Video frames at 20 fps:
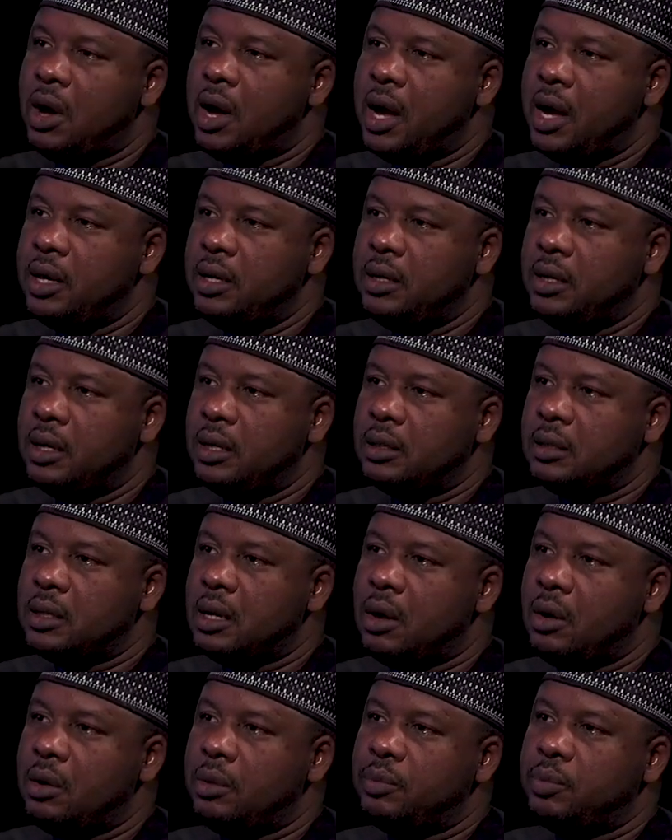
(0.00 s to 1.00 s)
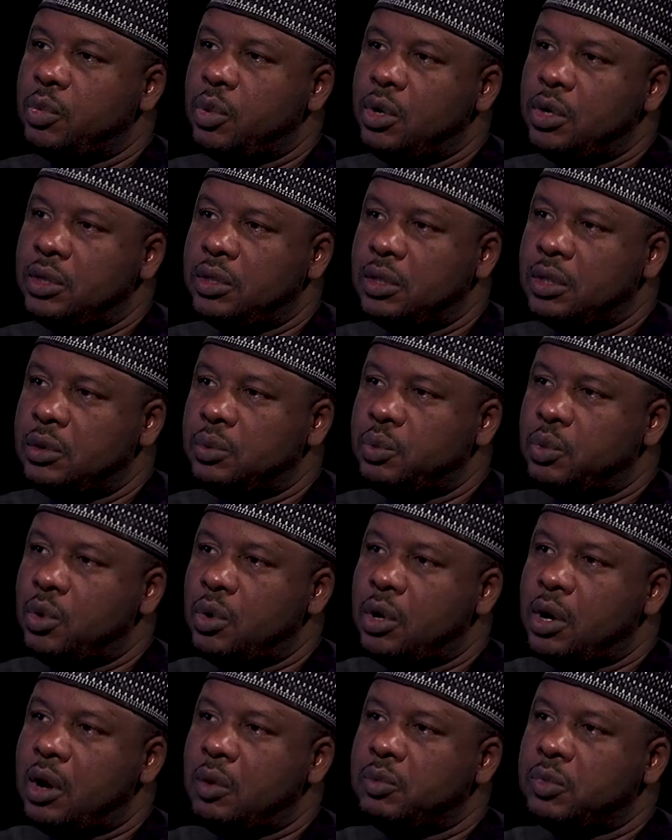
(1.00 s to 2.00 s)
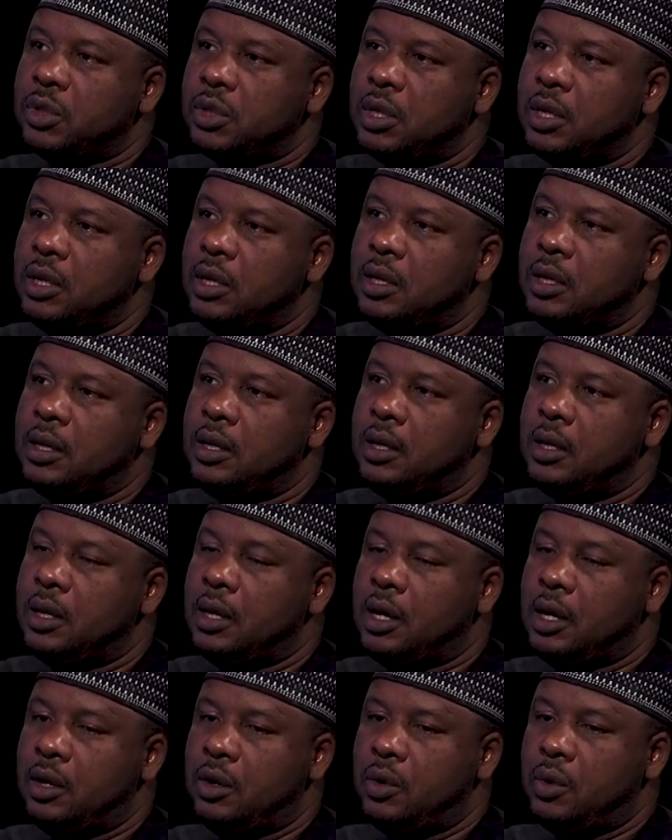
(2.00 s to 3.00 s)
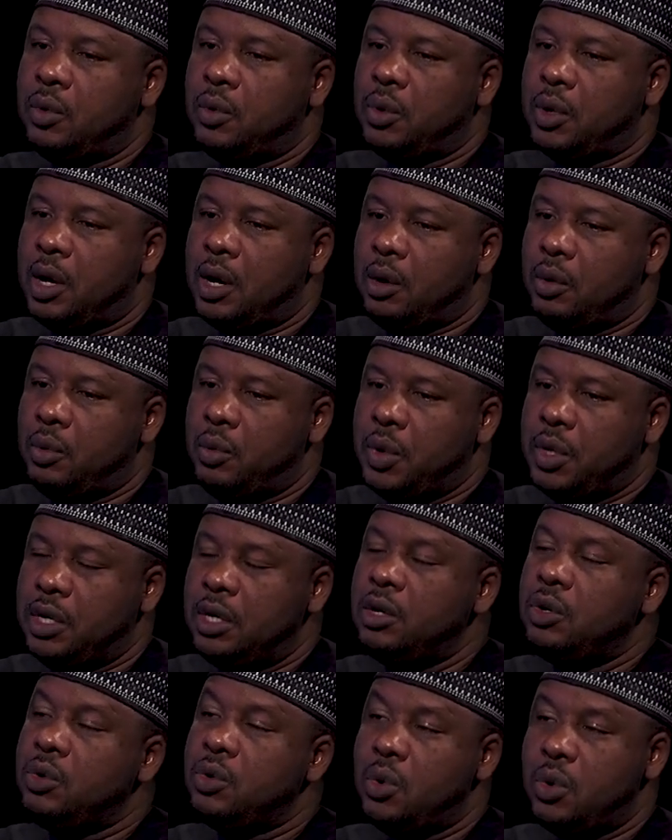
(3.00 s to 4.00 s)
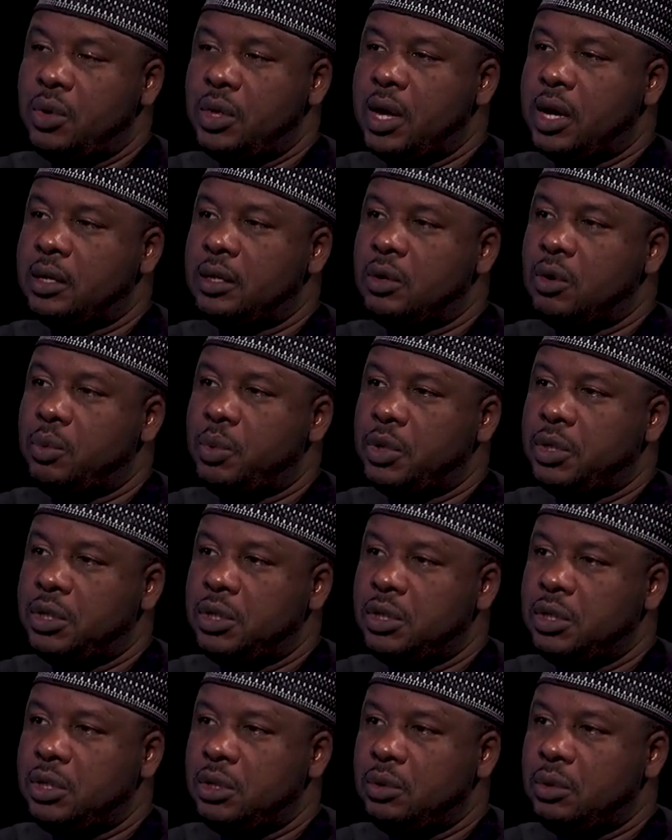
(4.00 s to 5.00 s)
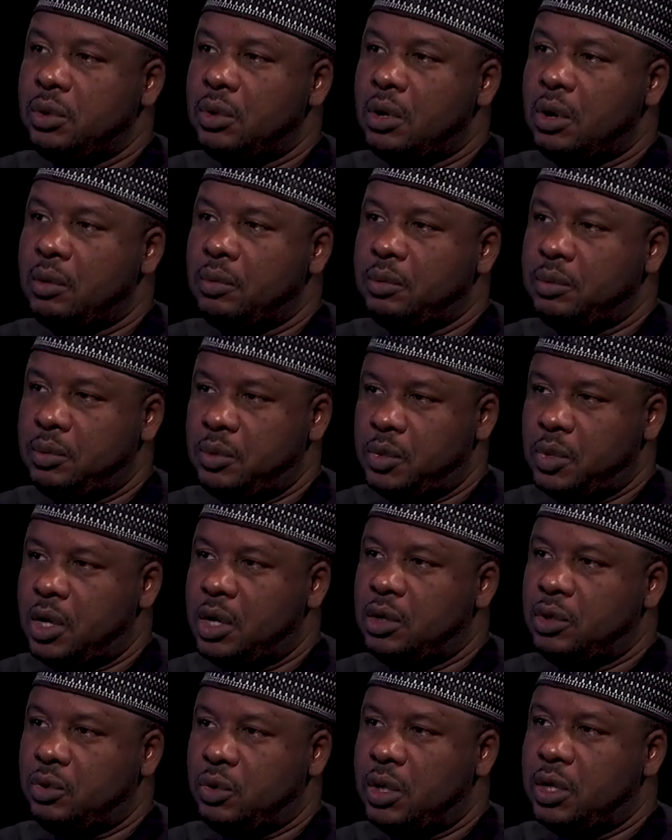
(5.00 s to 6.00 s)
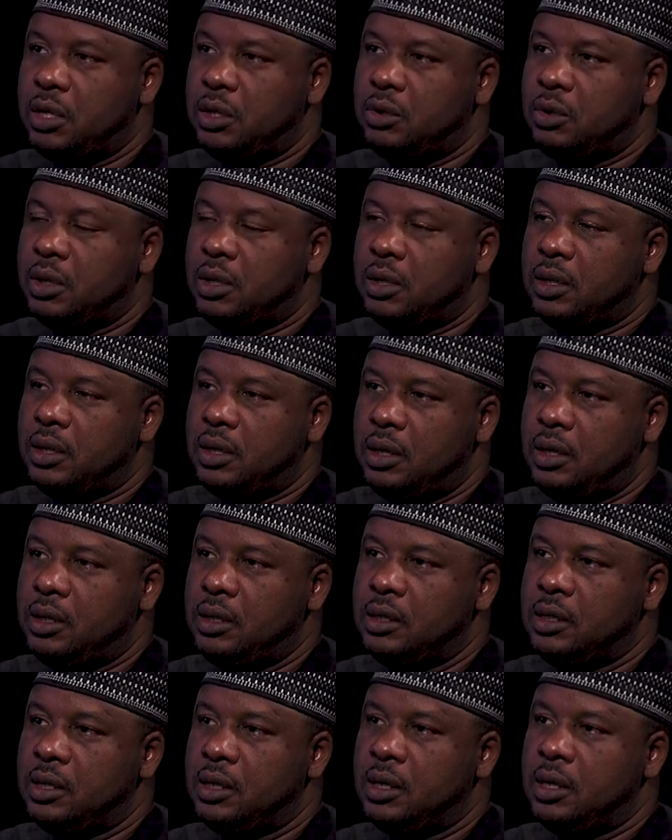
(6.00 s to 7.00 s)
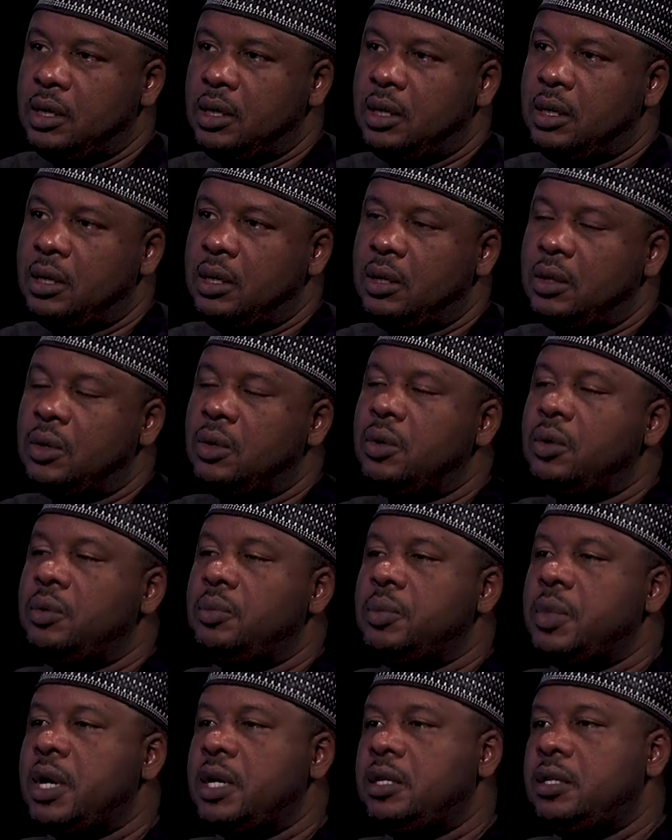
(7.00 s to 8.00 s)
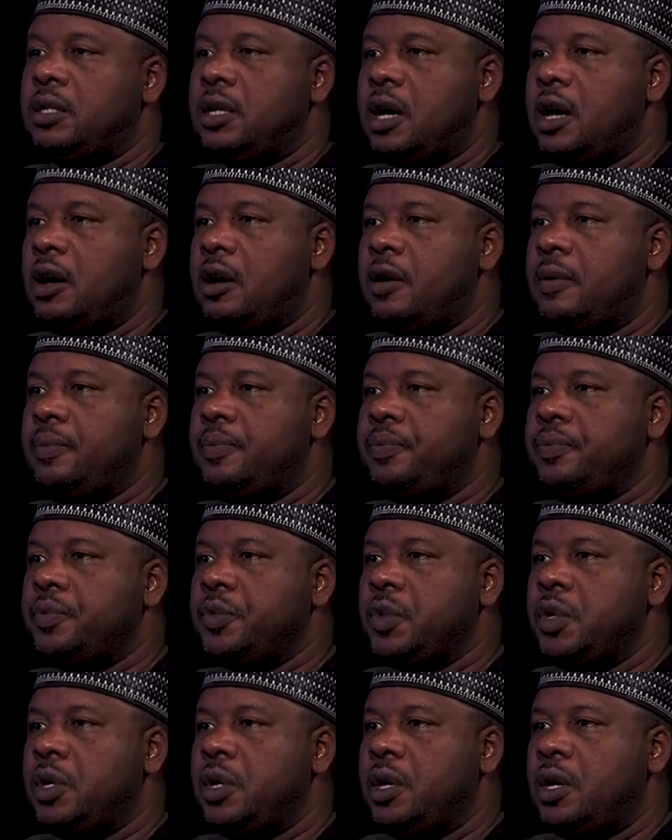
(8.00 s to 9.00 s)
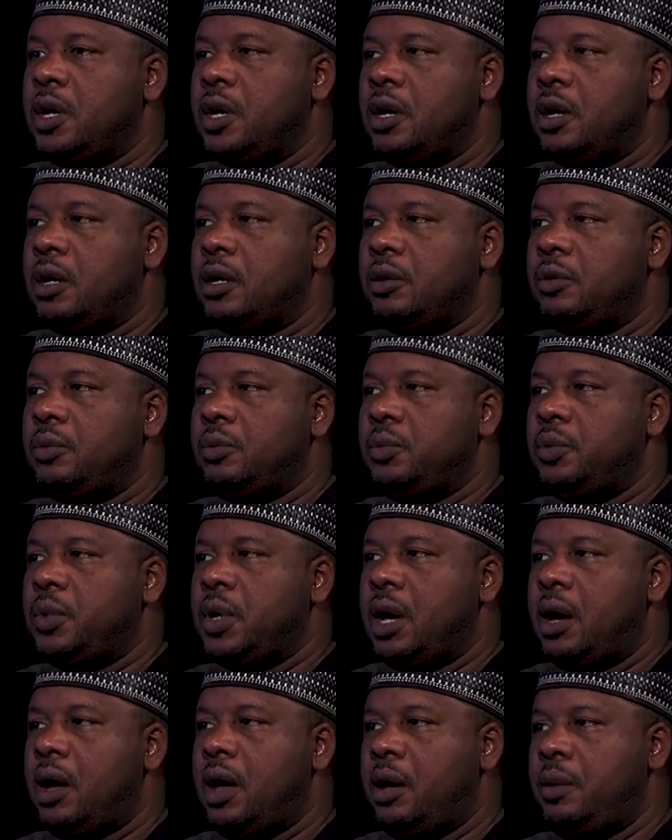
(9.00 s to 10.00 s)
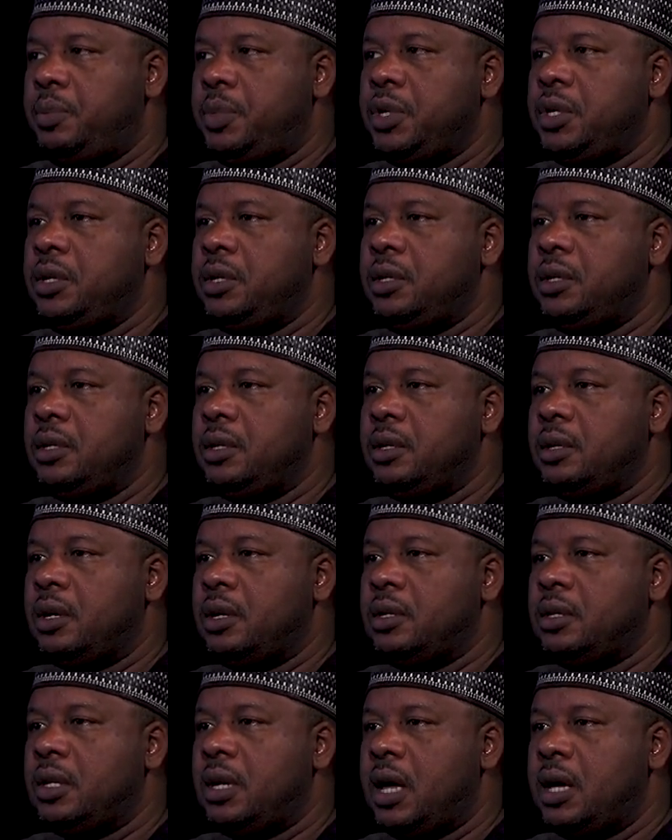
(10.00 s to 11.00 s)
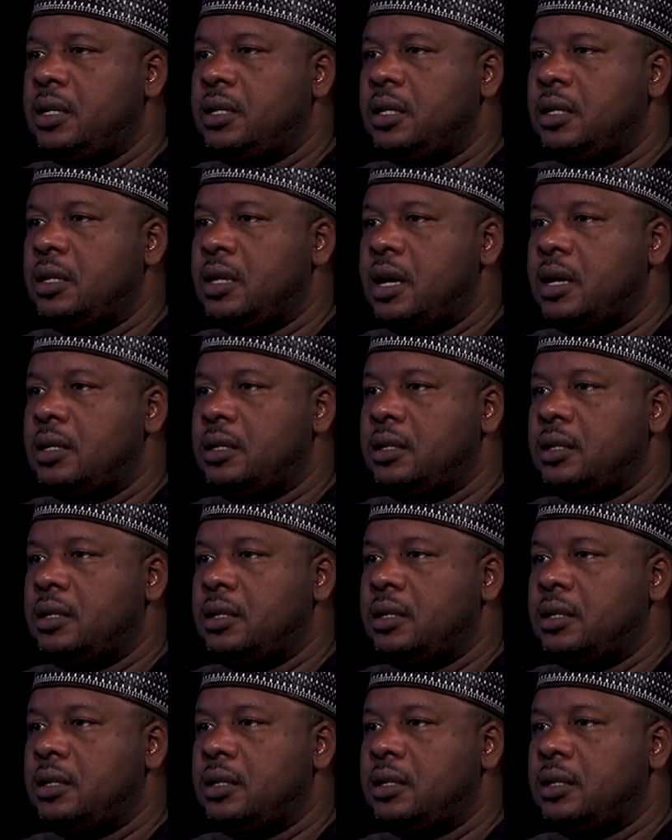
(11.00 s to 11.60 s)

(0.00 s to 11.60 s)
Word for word: ideas, our policies, programs. You know, uh, we didn't know that the opportunity will come in 2023. Yeah. You know, but uh, uh, we are happy and delighted that